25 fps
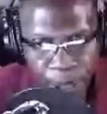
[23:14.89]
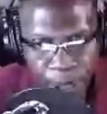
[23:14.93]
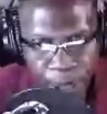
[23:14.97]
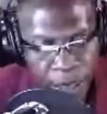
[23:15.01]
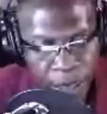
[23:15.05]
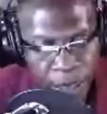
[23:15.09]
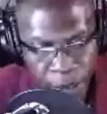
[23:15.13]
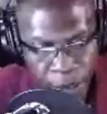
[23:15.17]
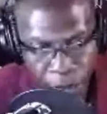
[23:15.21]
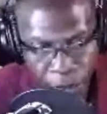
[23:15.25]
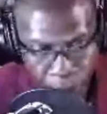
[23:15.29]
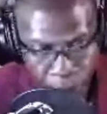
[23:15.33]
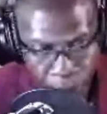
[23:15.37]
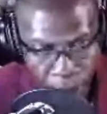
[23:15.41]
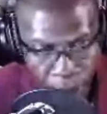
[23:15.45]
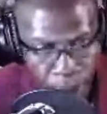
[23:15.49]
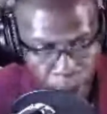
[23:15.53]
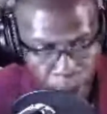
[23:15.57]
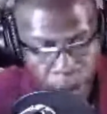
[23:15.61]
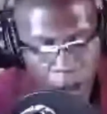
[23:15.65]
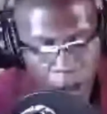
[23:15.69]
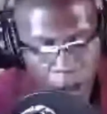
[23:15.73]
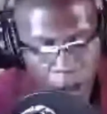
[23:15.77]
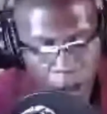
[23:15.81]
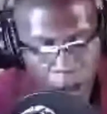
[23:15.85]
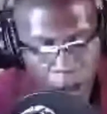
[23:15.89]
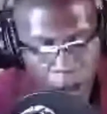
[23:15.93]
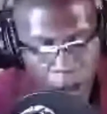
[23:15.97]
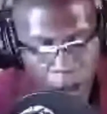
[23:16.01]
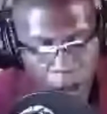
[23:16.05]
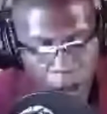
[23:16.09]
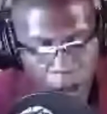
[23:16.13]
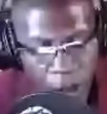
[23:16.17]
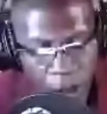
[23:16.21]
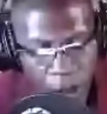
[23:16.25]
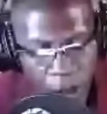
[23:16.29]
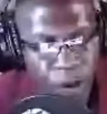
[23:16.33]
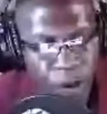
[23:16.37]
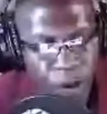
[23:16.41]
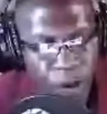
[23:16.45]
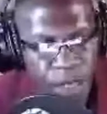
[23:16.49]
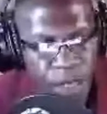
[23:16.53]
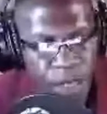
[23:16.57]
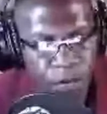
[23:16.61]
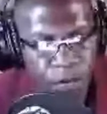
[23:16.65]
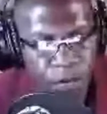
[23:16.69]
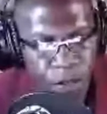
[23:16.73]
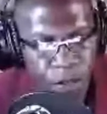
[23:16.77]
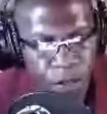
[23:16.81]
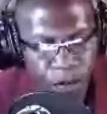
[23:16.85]
been under the thumb of white
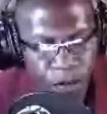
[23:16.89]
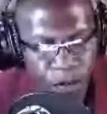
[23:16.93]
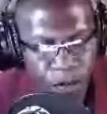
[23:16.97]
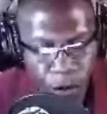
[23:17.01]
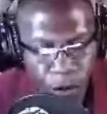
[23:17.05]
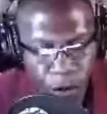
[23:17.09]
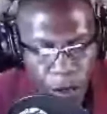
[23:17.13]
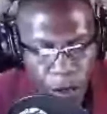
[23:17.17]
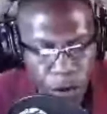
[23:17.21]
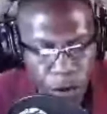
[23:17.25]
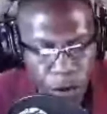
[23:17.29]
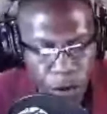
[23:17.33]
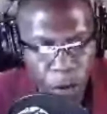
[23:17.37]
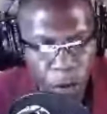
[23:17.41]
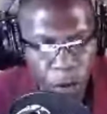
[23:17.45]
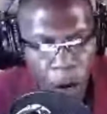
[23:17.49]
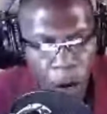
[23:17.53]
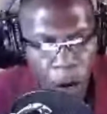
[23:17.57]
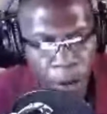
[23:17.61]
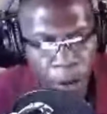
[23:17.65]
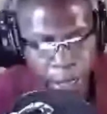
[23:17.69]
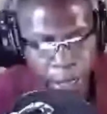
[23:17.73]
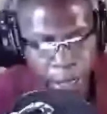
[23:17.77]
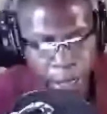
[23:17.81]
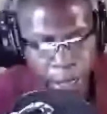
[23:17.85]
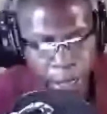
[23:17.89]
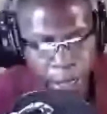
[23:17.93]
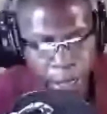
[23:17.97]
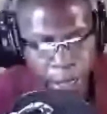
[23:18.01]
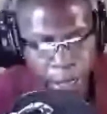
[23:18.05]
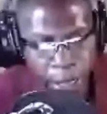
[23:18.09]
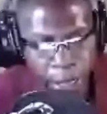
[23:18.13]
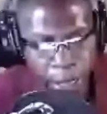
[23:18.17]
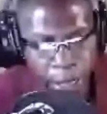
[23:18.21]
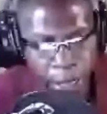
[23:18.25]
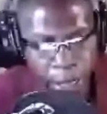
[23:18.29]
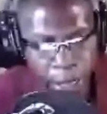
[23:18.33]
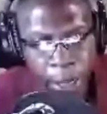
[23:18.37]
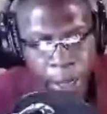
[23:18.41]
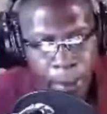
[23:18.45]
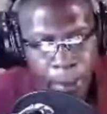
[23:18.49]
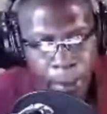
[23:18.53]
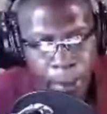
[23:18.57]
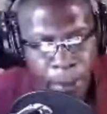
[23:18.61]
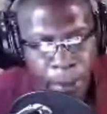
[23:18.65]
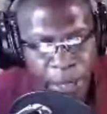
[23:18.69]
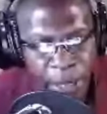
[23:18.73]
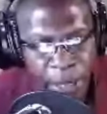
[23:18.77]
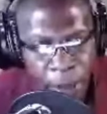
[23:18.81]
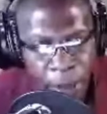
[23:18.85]
supremacy for far too long and
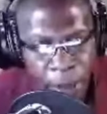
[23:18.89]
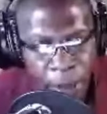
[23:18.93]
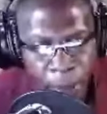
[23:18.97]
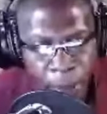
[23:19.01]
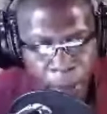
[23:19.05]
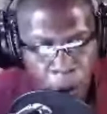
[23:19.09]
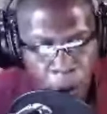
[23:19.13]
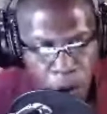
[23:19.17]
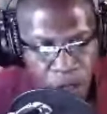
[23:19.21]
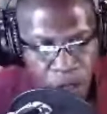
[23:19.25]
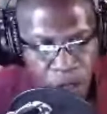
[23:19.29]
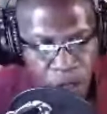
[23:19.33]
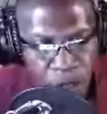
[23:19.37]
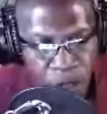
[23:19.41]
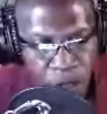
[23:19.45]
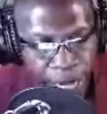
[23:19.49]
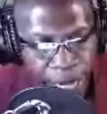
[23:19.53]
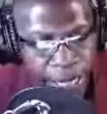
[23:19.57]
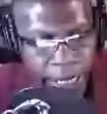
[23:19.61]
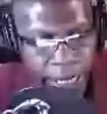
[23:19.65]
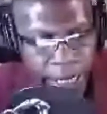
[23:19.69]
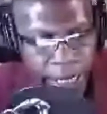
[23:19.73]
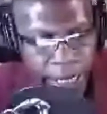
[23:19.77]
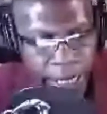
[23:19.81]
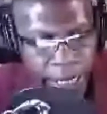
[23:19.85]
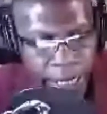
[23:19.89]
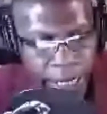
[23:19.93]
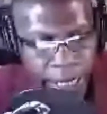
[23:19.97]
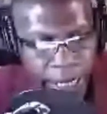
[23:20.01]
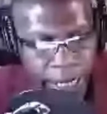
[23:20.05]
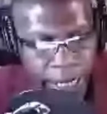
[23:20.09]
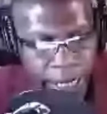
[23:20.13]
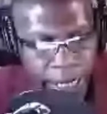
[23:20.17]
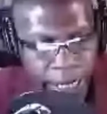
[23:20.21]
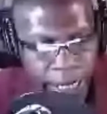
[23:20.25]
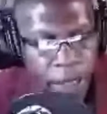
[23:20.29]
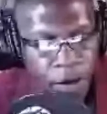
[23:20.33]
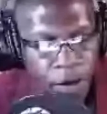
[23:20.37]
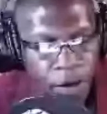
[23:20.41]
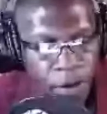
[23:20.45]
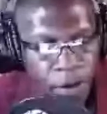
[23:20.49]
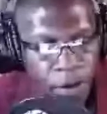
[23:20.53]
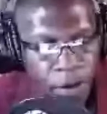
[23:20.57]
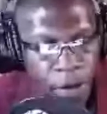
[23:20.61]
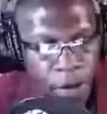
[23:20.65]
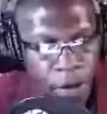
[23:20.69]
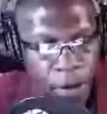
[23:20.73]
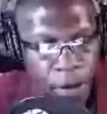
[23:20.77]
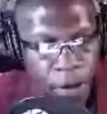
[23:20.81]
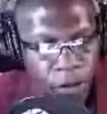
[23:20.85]
been the most
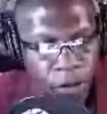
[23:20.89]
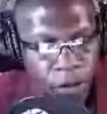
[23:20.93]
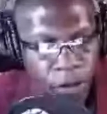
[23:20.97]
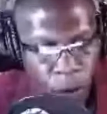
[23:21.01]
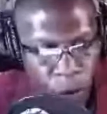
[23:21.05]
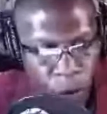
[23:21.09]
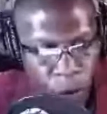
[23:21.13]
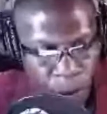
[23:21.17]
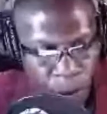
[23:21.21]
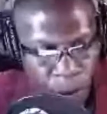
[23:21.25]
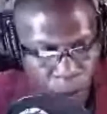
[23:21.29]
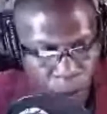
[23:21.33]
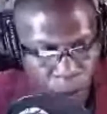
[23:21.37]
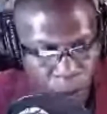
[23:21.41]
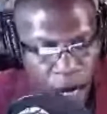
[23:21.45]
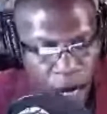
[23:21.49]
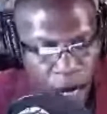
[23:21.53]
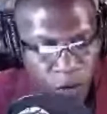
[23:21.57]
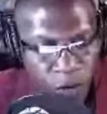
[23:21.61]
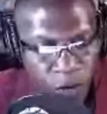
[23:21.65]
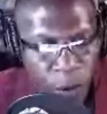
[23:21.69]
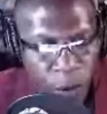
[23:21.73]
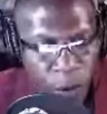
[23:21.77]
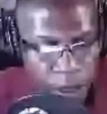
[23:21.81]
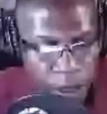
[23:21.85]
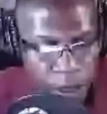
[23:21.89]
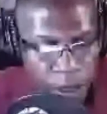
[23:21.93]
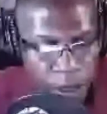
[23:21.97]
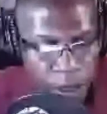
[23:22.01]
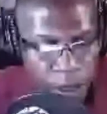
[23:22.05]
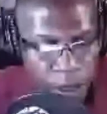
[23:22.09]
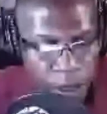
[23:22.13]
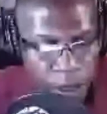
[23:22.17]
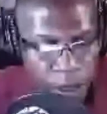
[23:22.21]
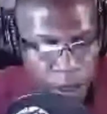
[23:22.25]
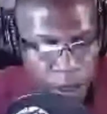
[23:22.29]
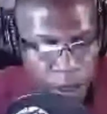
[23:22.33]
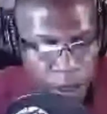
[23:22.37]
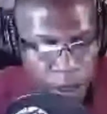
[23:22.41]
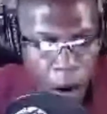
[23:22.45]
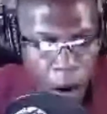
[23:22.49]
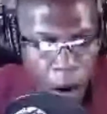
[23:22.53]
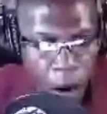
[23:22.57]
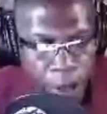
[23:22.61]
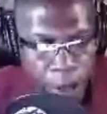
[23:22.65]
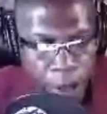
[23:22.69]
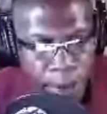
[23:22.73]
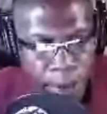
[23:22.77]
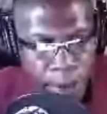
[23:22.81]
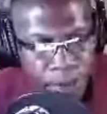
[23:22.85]
dedicated voting bloc for the
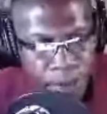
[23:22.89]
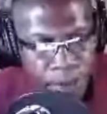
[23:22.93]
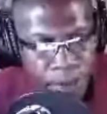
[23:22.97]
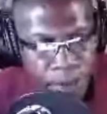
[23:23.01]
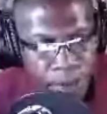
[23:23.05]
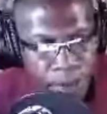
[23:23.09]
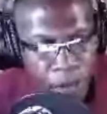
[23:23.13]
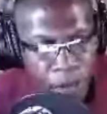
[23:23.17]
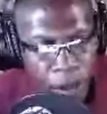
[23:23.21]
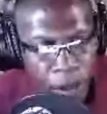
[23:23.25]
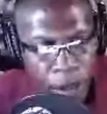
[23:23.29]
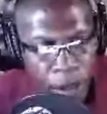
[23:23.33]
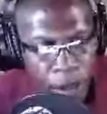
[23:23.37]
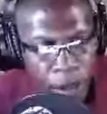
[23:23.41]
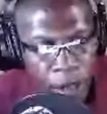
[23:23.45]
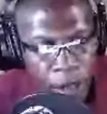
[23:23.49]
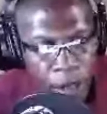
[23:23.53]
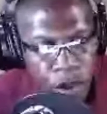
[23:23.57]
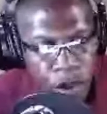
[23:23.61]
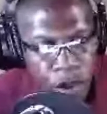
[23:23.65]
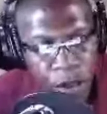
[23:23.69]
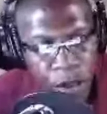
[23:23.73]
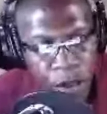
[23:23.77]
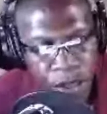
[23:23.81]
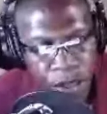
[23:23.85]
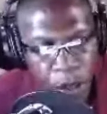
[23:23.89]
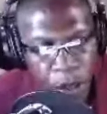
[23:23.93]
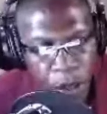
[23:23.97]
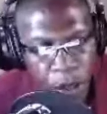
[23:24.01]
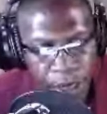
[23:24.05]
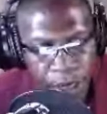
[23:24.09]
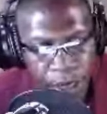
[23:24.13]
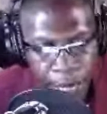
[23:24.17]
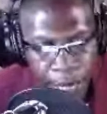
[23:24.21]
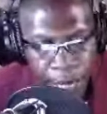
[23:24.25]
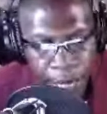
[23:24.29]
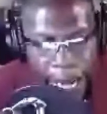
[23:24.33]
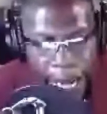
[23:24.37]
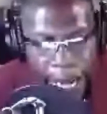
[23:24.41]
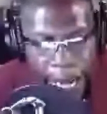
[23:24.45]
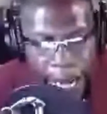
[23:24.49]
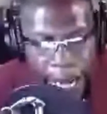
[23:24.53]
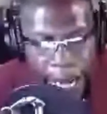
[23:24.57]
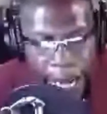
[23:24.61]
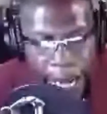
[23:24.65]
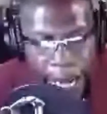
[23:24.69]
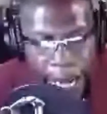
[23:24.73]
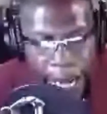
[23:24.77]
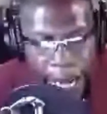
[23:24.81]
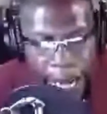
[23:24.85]
Democrat Party. So it's only
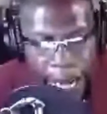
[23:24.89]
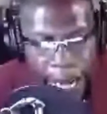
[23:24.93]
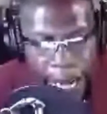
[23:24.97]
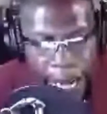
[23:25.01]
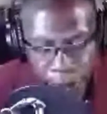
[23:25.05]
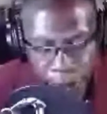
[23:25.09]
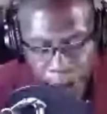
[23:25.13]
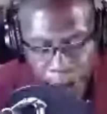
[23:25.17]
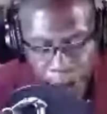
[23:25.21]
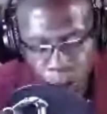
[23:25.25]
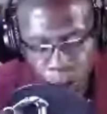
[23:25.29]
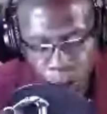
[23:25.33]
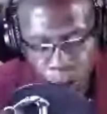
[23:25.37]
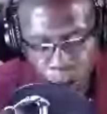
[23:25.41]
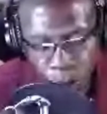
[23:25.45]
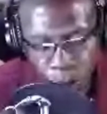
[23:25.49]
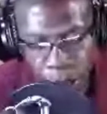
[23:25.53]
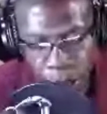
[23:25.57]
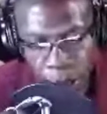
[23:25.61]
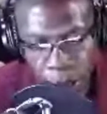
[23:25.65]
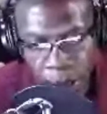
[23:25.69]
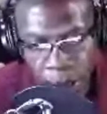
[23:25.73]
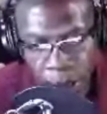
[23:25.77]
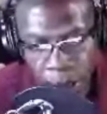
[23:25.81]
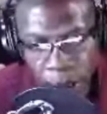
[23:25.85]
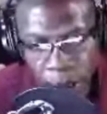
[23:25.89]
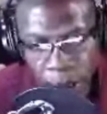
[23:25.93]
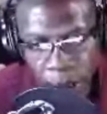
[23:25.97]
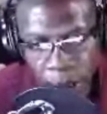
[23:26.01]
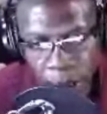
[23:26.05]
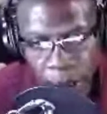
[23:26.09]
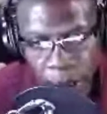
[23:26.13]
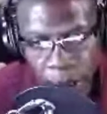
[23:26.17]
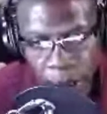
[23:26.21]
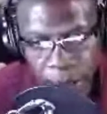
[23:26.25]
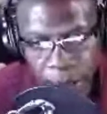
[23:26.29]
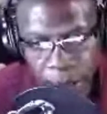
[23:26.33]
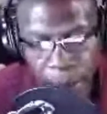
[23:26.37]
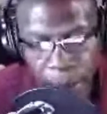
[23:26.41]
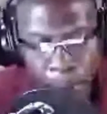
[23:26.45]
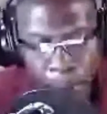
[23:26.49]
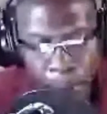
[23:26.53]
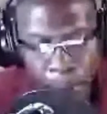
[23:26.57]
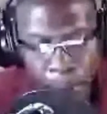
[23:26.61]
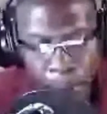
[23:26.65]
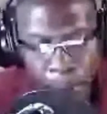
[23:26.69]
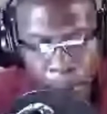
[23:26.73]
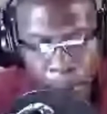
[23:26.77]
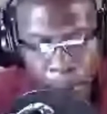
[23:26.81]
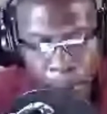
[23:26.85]
natural, I think, that we
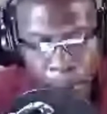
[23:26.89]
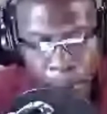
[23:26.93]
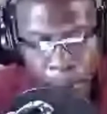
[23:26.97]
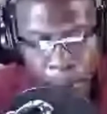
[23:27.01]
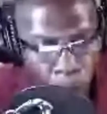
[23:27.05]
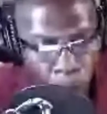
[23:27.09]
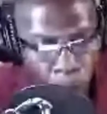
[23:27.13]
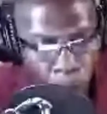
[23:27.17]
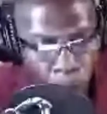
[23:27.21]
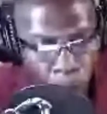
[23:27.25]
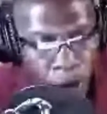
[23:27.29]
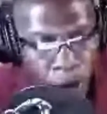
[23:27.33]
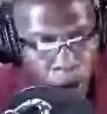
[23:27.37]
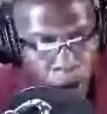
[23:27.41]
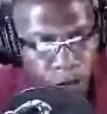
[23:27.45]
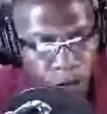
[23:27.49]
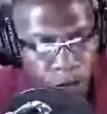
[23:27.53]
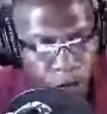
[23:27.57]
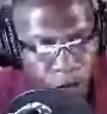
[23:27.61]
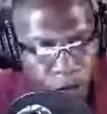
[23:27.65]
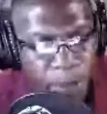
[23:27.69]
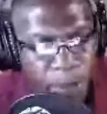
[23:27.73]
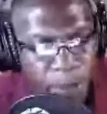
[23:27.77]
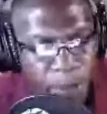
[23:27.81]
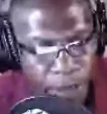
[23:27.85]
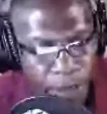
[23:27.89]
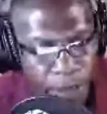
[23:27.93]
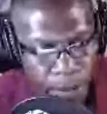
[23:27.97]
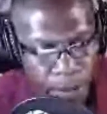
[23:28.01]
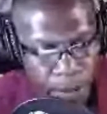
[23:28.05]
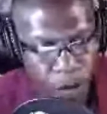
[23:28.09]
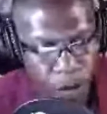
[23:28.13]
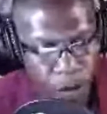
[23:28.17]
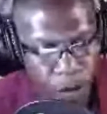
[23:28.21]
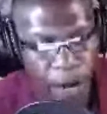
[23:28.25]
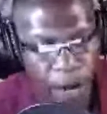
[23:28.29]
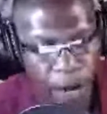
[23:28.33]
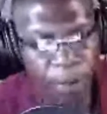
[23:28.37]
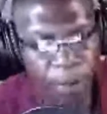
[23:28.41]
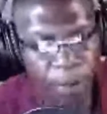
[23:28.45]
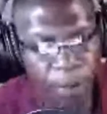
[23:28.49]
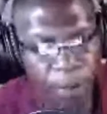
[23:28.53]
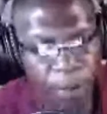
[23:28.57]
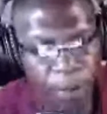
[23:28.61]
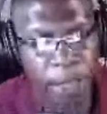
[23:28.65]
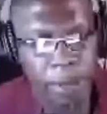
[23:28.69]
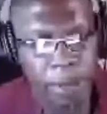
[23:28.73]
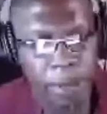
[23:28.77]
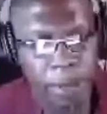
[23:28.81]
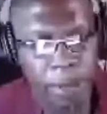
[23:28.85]
demand more from the Democrat
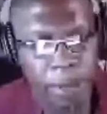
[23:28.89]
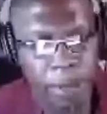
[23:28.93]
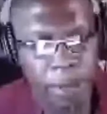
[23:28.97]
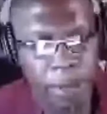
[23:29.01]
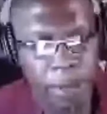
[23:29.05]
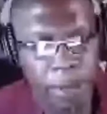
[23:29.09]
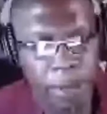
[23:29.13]
Party.